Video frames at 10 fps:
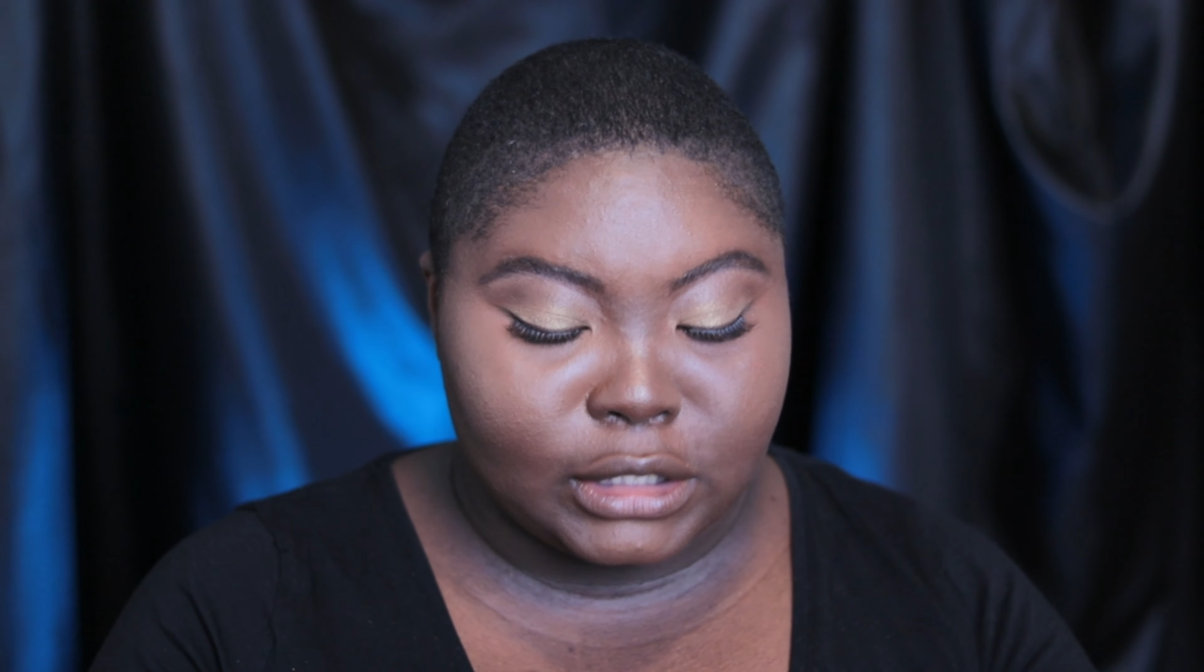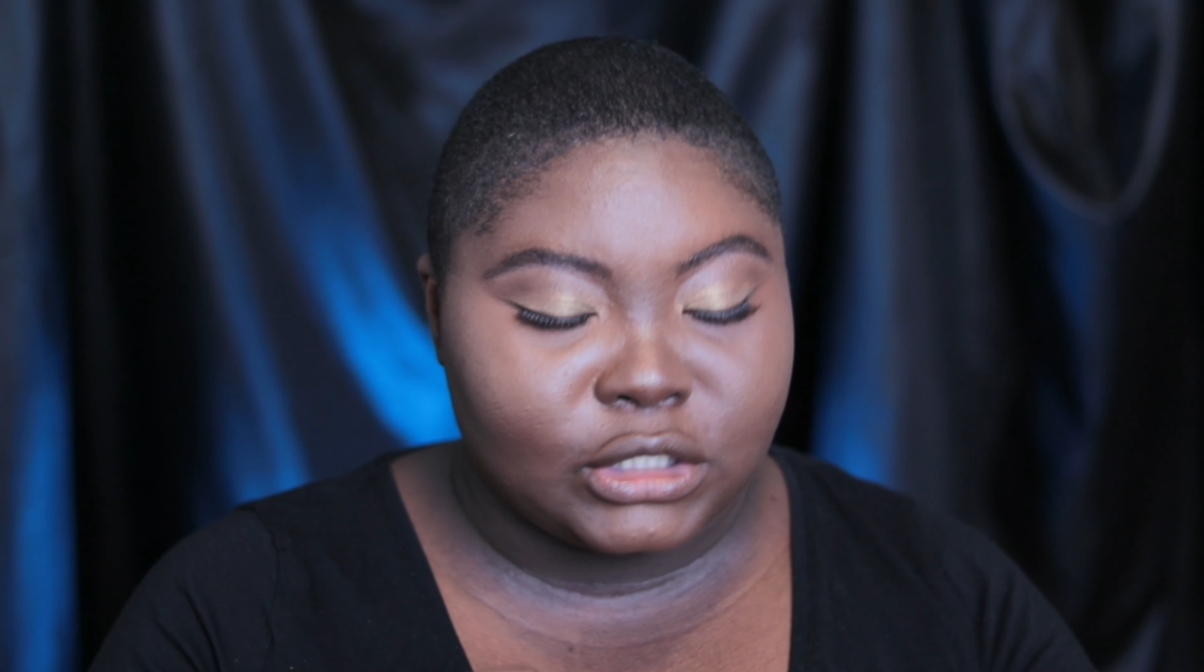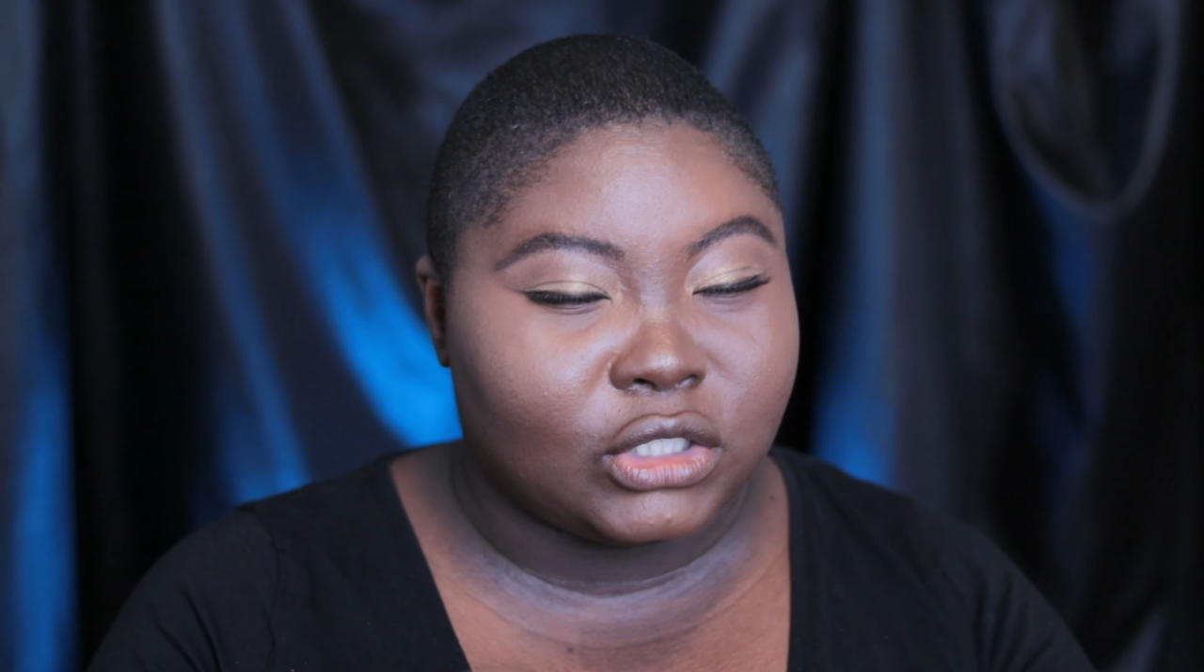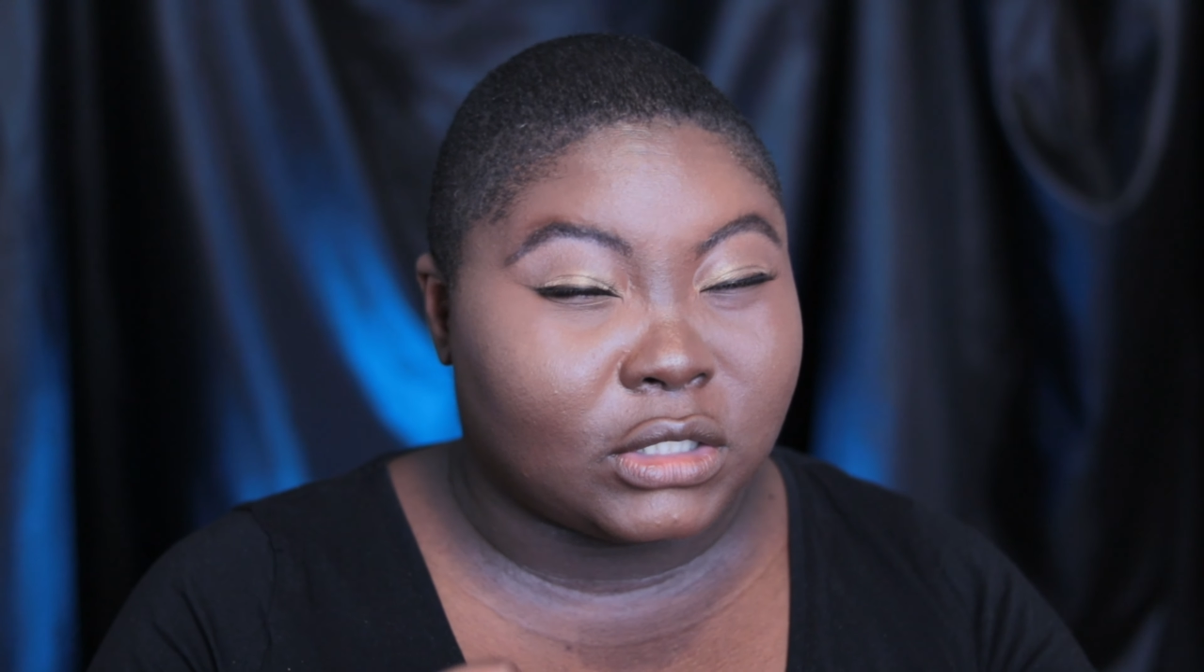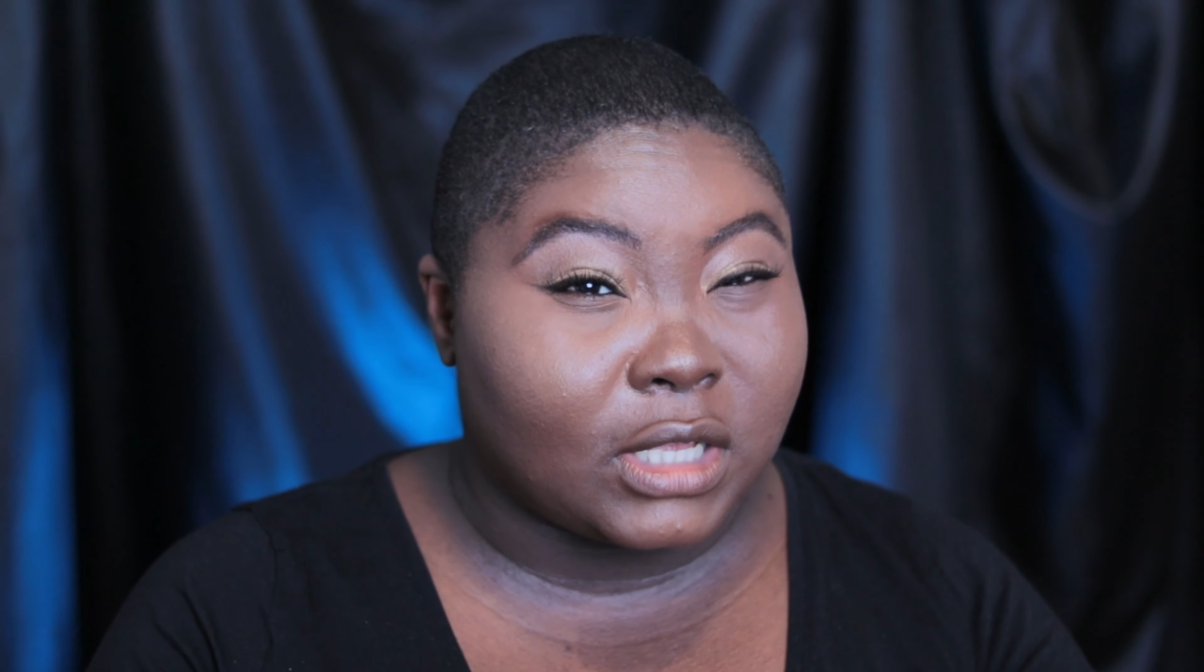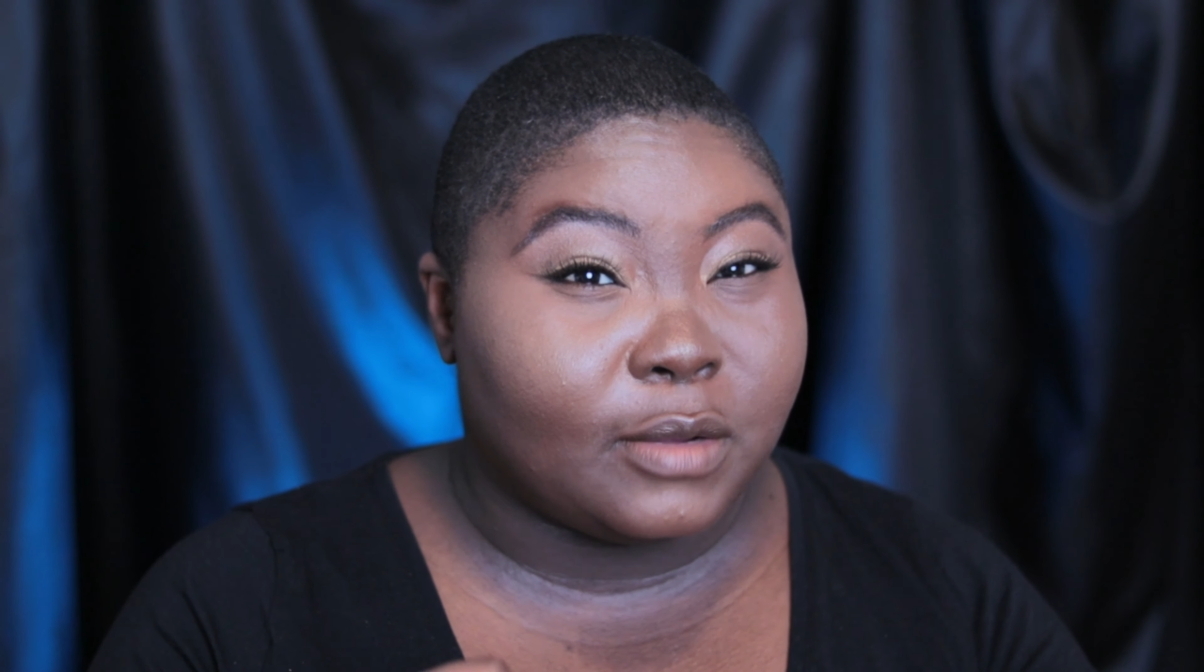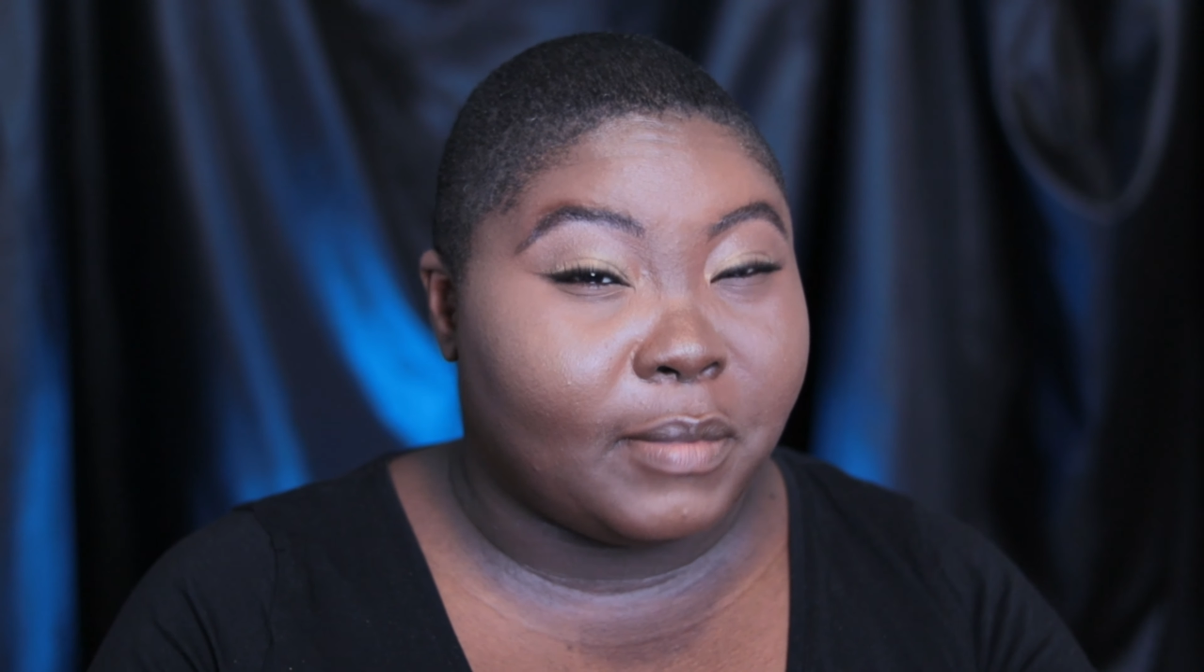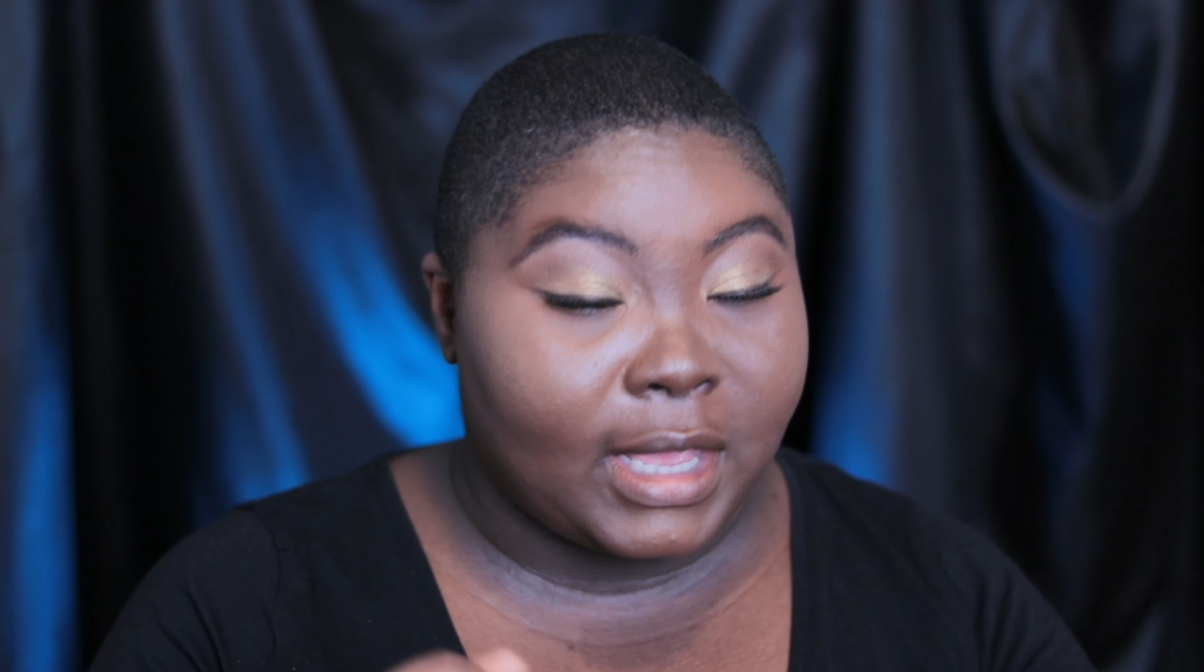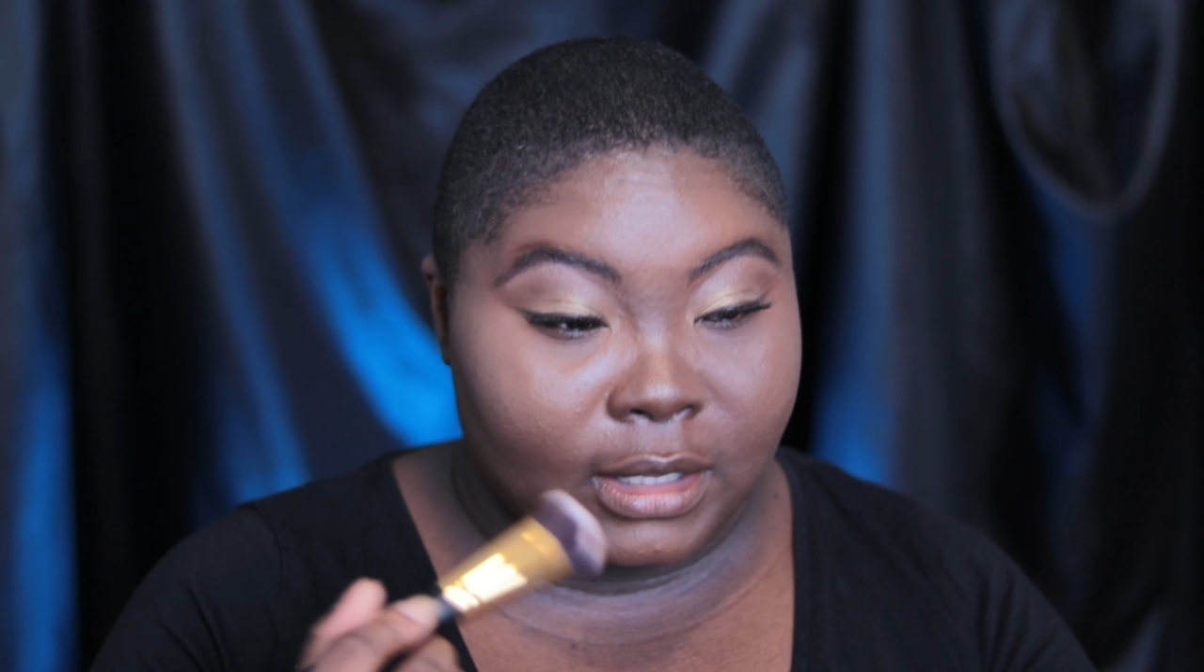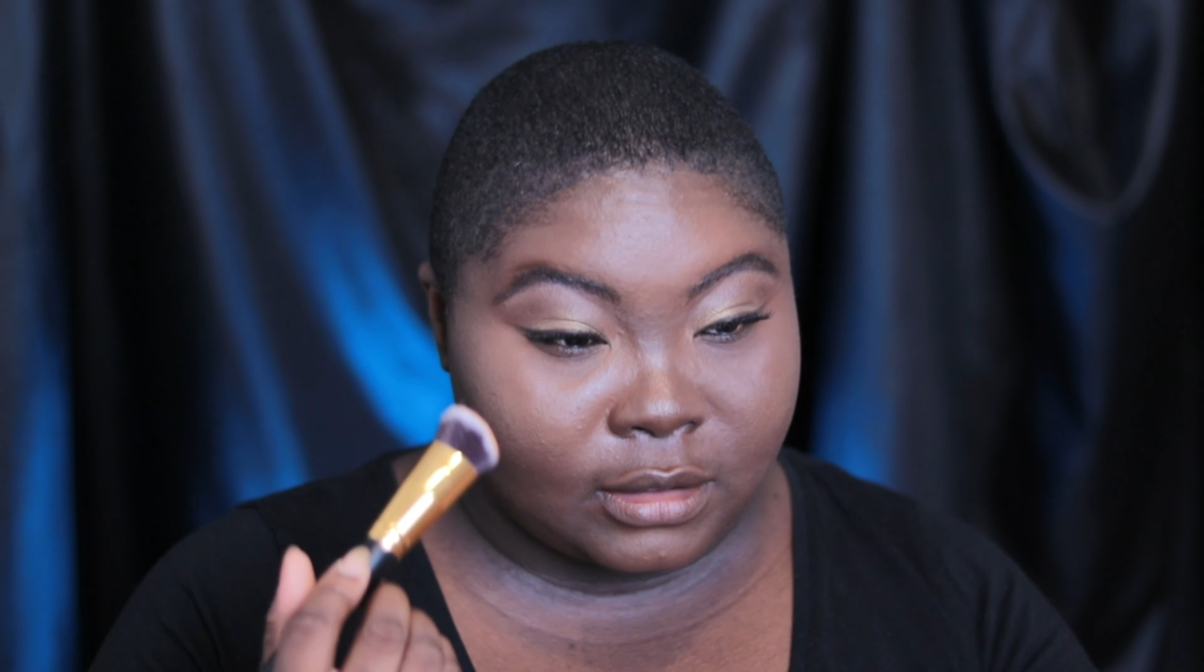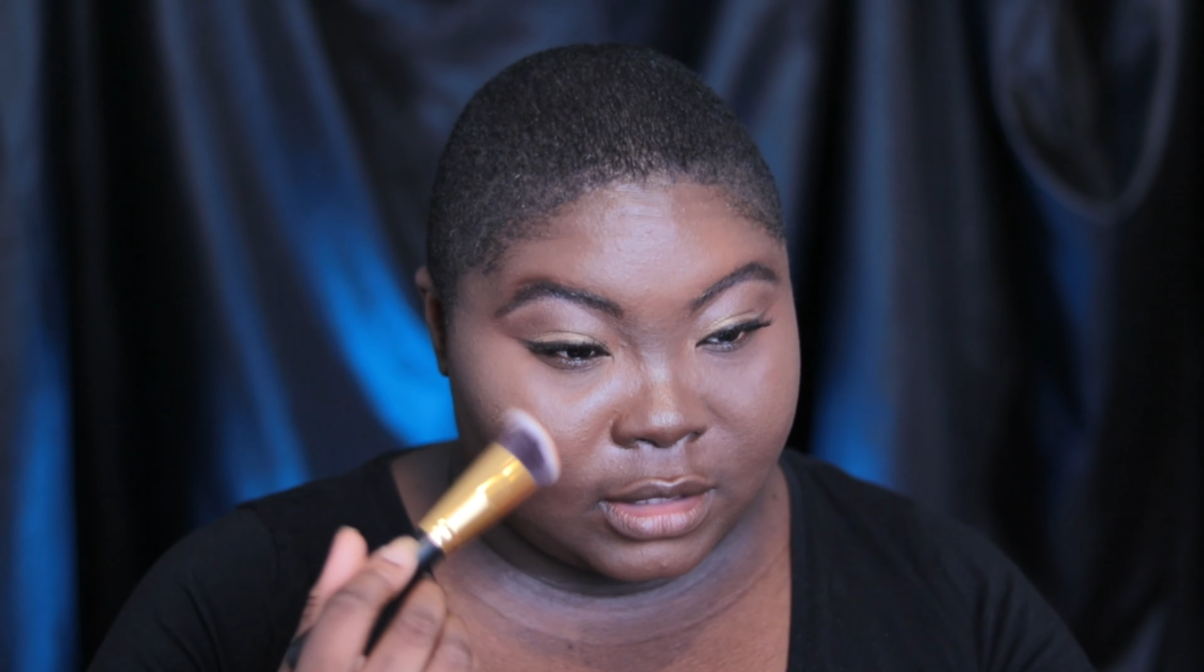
It's just gonna make